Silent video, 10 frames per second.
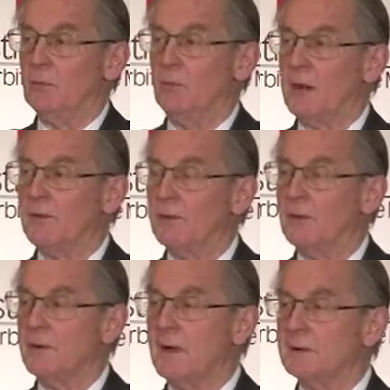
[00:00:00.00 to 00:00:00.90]
Whether
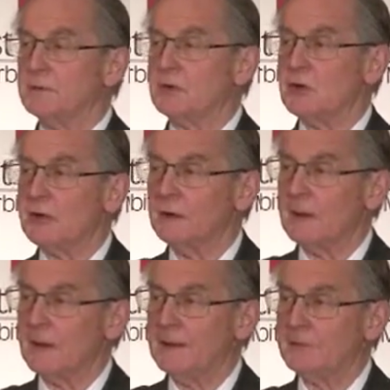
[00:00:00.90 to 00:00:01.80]
or not
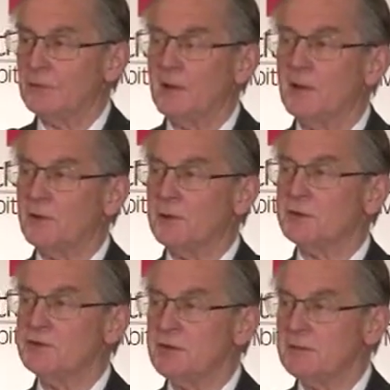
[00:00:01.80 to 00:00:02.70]
Toronto
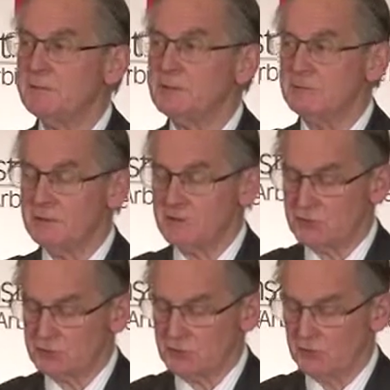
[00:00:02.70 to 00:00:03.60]
achieves in
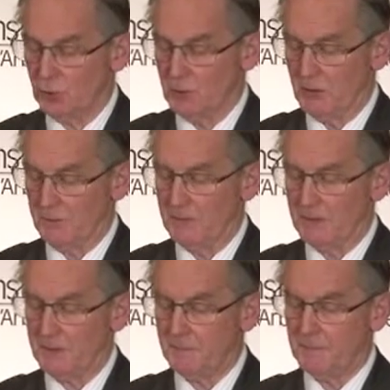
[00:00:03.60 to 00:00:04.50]
this global
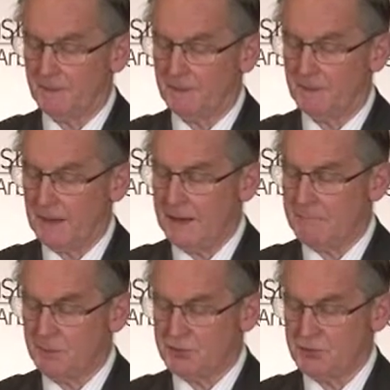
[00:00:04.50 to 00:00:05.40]

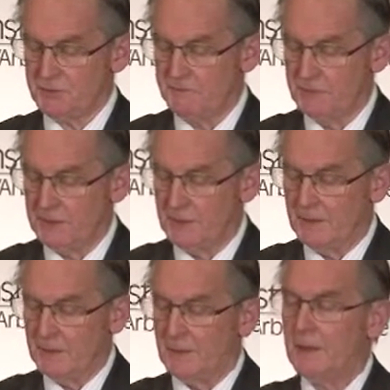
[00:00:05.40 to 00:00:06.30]
ambition
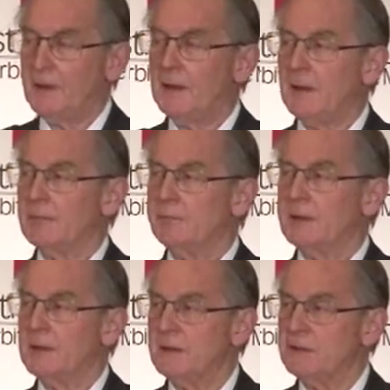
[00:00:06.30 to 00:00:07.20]

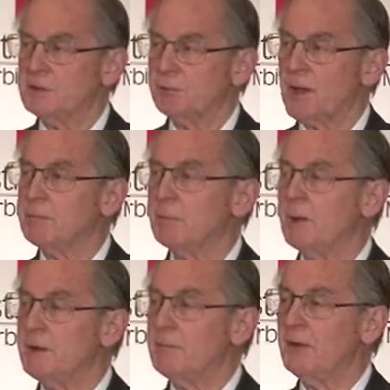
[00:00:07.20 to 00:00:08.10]
is
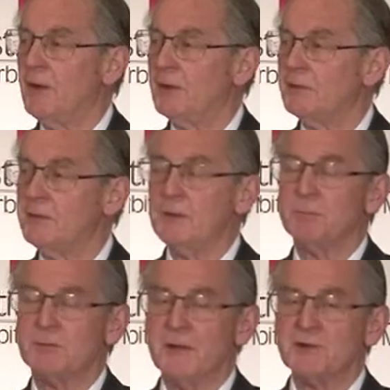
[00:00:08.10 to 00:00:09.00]
probably beyond the
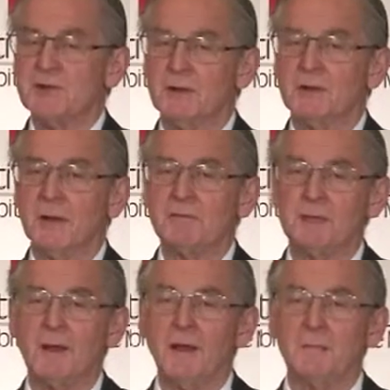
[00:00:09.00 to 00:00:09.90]
professional
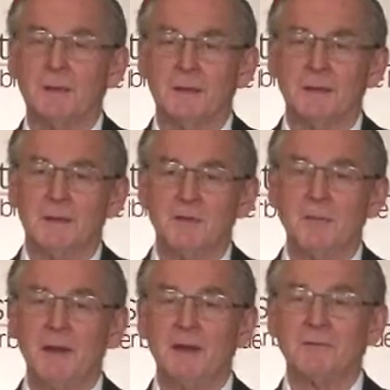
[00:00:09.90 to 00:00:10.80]
lifetime of
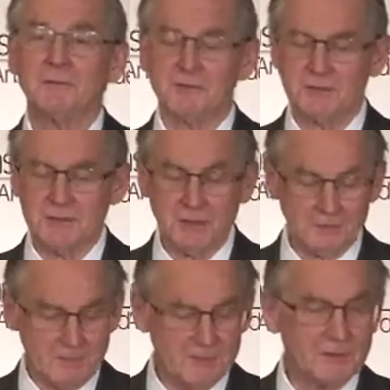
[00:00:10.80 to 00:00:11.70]
many of us
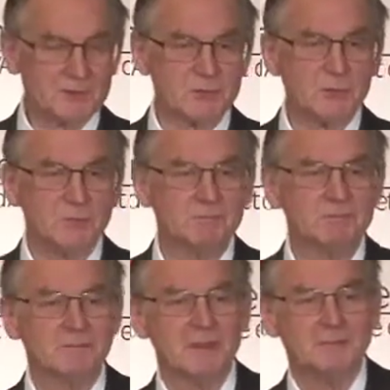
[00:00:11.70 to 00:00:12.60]
in this room.
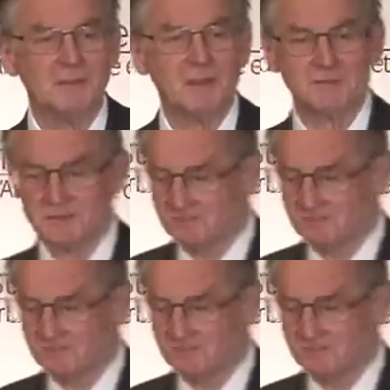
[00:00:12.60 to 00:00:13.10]
Thanks.